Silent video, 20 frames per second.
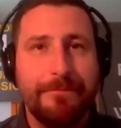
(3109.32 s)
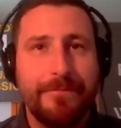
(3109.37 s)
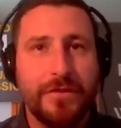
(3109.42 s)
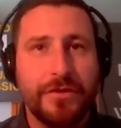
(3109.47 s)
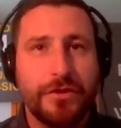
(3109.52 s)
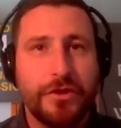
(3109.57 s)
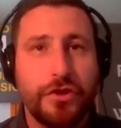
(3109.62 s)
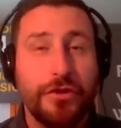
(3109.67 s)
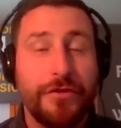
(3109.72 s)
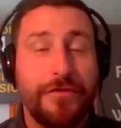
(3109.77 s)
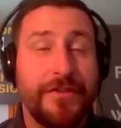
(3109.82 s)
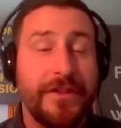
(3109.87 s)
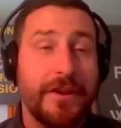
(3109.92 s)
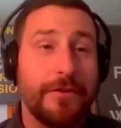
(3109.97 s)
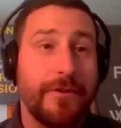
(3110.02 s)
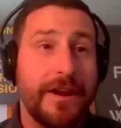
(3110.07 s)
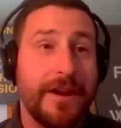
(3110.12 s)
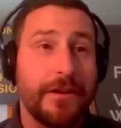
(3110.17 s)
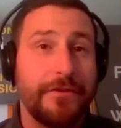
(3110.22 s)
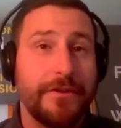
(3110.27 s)
could
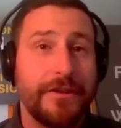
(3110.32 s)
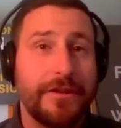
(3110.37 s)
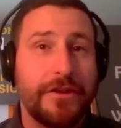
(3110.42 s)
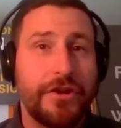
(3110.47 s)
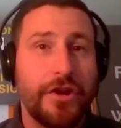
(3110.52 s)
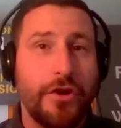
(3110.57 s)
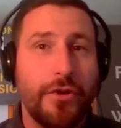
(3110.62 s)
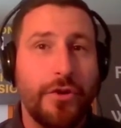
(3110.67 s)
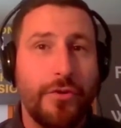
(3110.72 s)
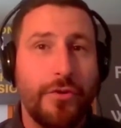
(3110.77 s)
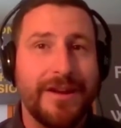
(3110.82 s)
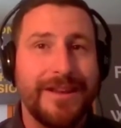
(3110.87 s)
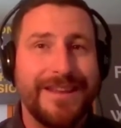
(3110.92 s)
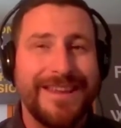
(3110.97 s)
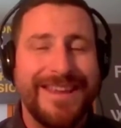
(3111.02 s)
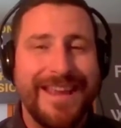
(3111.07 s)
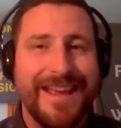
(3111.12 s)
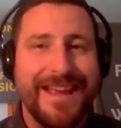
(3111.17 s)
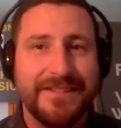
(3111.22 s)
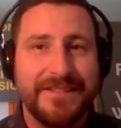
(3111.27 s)
theoretically go
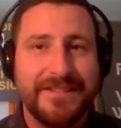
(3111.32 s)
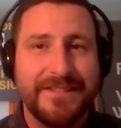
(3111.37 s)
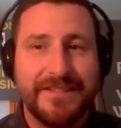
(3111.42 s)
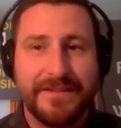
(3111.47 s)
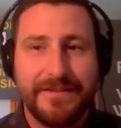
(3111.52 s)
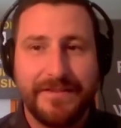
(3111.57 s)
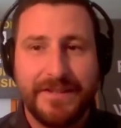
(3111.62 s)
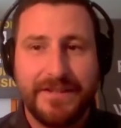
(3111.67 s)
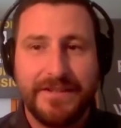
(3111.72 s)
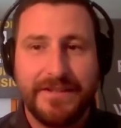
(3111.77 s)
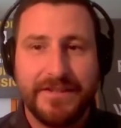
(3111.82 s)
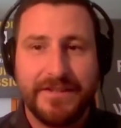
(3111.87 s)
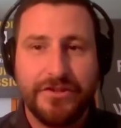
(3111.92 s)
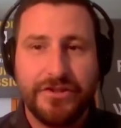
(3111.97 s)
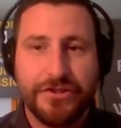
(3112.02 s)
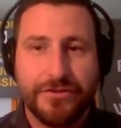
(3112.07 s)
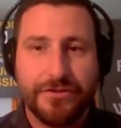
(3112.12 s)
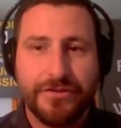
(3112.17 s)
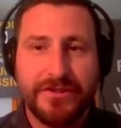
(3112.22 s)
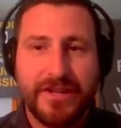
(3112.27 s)
against these
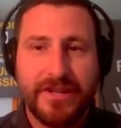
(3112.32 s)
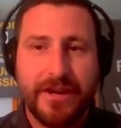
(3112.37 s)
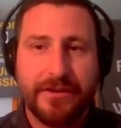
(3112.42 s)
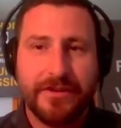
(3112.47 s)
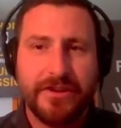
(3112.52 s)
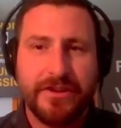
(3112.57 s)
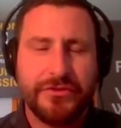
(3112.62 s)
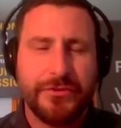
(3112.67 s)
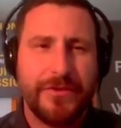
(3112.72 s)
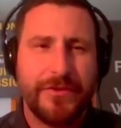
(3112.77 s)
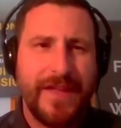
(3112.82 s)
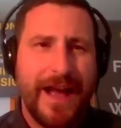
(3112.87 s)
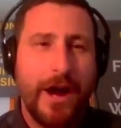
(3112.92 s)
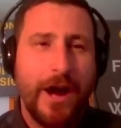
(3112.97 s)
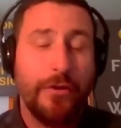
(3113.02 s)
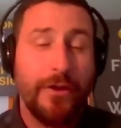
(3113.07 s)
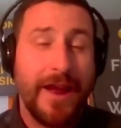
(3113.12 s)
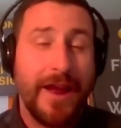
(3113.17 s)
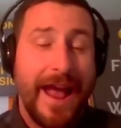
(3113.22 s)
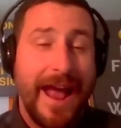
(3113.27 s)
insurance carriers
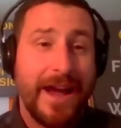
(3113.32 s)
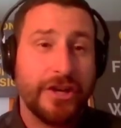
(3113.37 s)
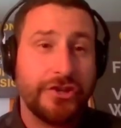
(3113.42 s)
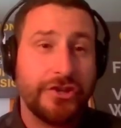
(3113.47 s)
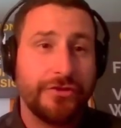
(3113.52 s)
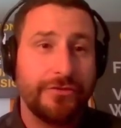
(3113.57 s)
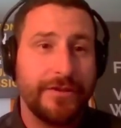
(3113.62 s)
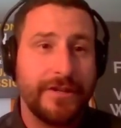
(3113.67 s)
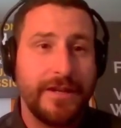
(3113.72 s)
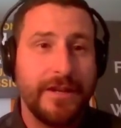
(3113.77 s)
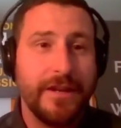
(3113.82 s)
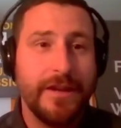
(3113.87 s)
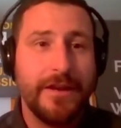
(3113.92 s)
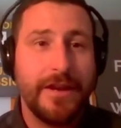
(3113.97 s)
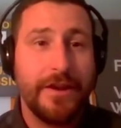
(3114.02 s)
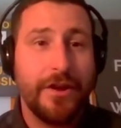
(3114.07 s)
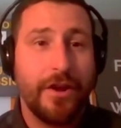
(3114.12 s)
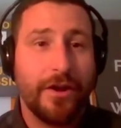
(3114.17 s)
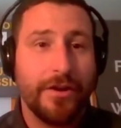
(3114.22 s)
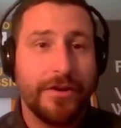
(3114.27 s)
without actually
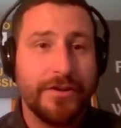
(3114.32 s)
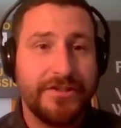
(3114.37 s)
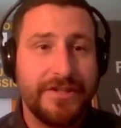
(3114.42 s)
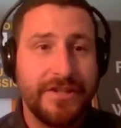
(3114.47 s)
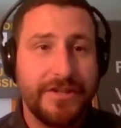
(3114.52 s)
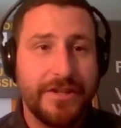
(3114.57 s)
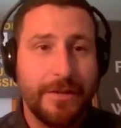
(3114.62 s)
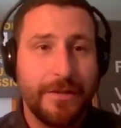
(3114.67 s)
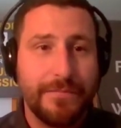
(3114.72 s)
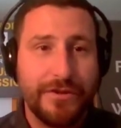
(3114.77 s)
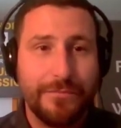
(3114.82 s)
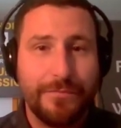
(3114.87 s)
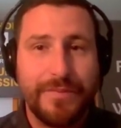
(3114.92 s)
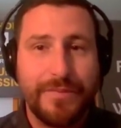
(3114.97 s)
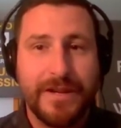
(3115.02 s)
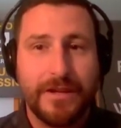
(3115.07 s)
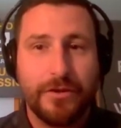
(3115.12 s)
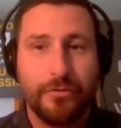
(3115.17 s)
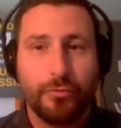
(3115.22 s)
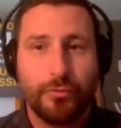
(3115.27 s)
an RCW
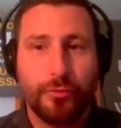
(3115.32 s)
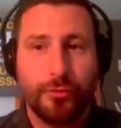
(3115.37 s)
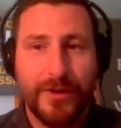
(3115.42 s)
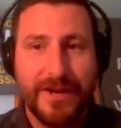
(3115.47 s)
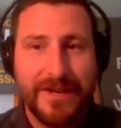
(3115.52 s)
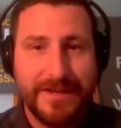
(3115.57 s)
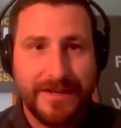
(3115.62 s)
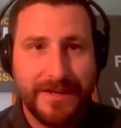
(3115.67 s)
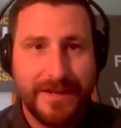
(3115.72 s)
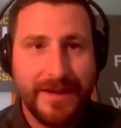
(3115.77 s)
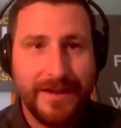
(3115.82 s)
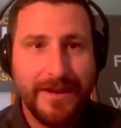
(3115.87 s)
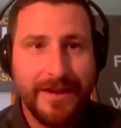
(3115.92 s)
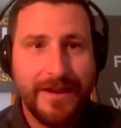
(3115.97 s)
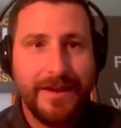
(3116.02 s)
being written.